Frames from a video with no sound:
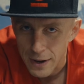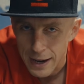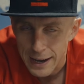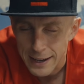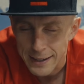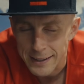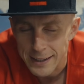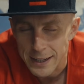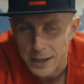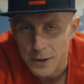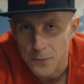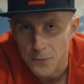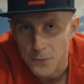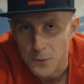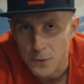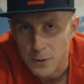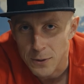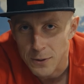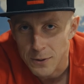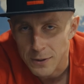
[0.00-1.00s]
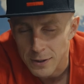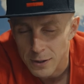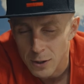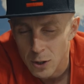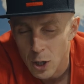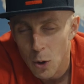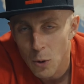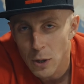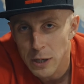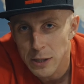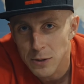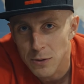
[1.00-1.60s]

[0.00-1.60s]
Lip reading: that if you're going